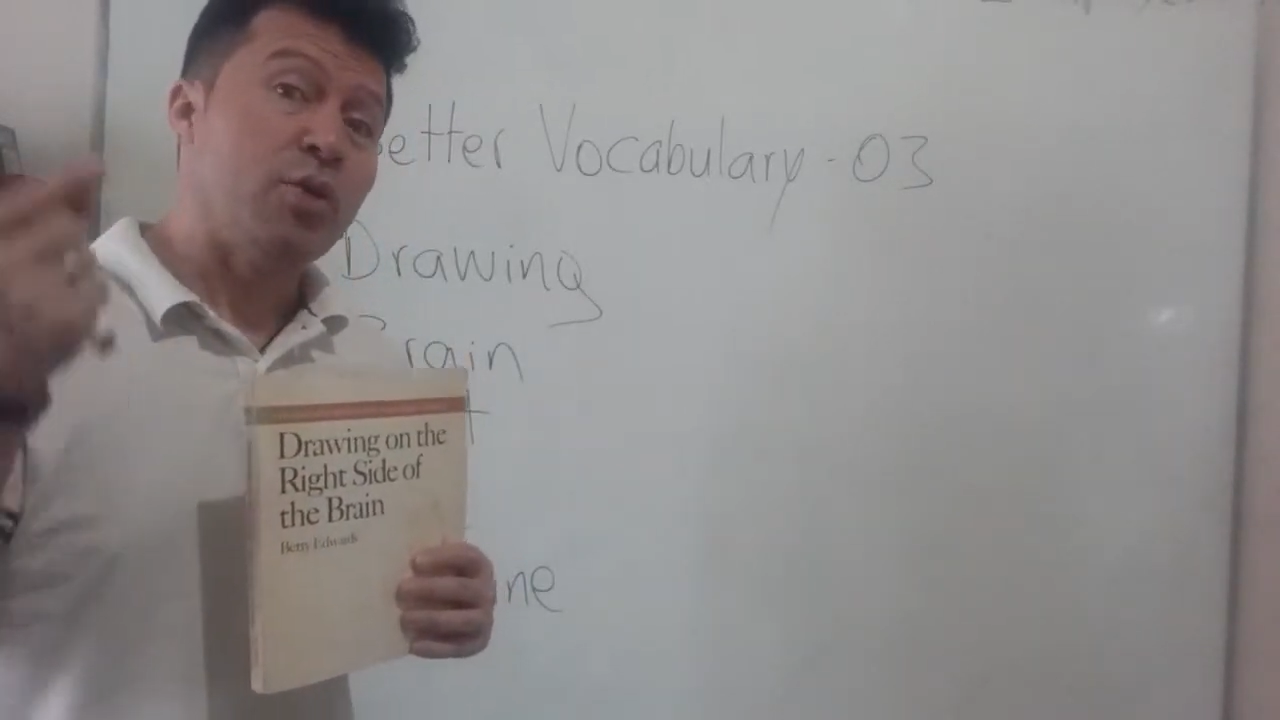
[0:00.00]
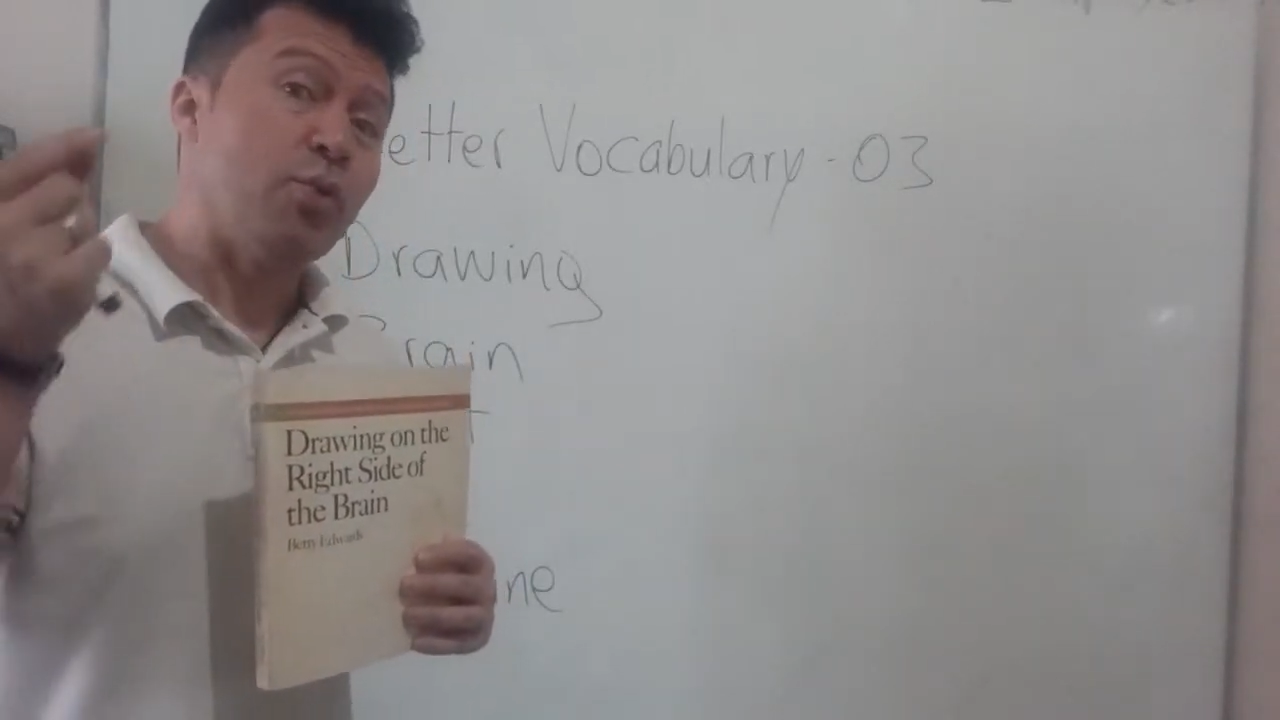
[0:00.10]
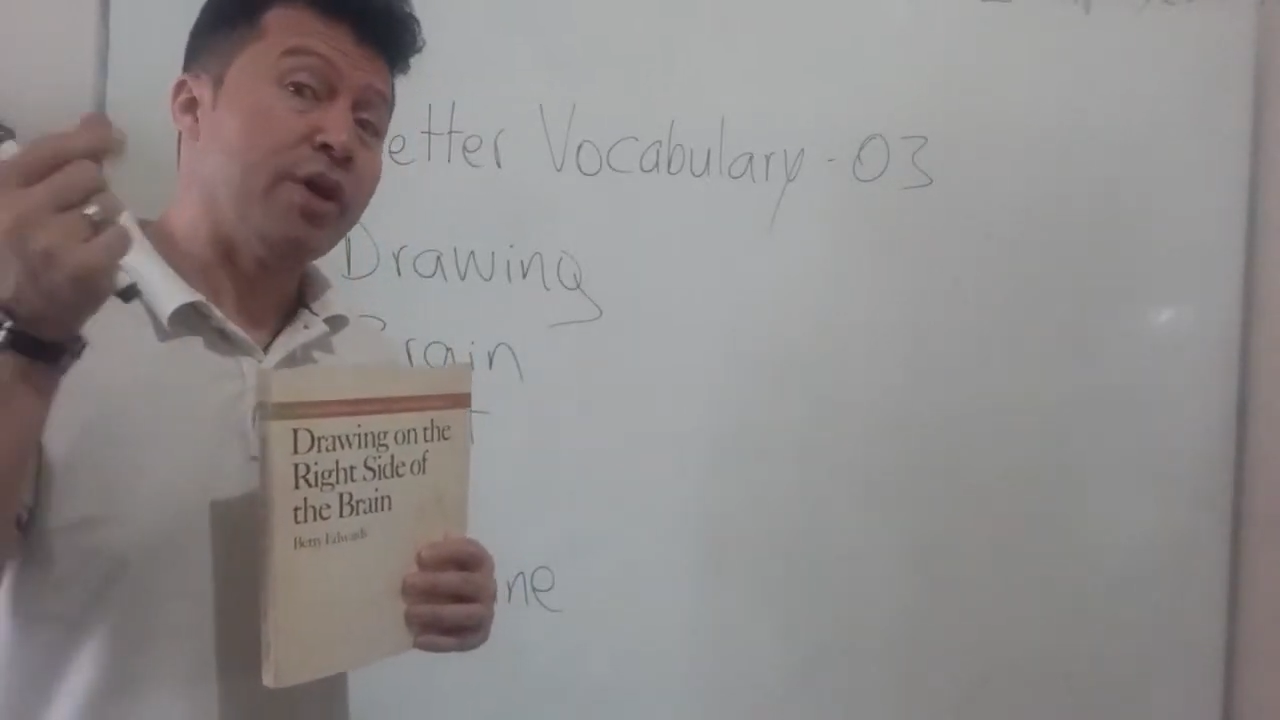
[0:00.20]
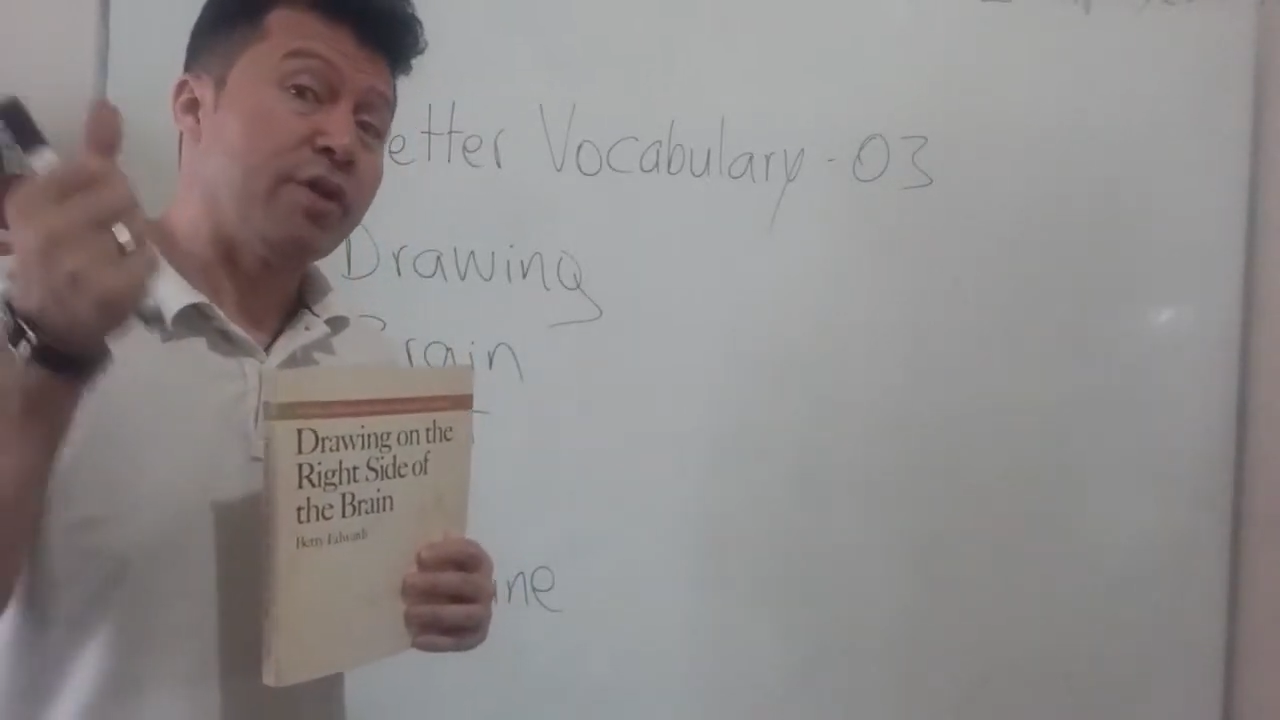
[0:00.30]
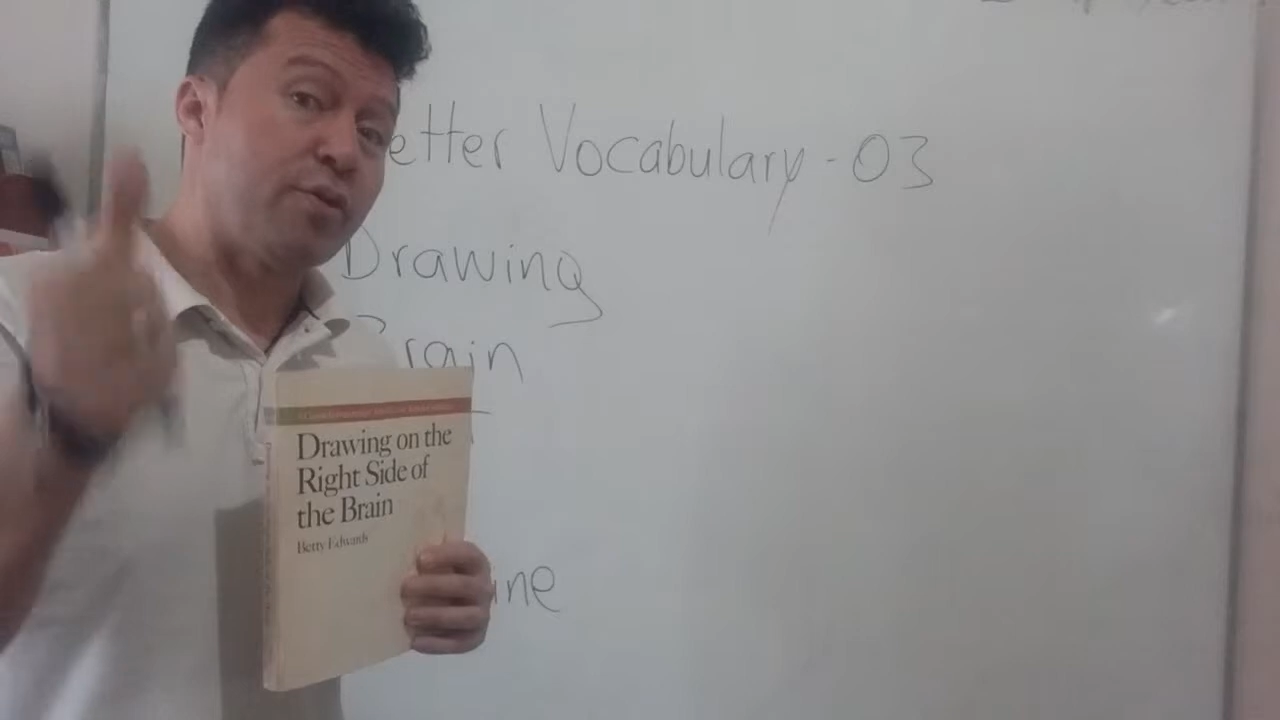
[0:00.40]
with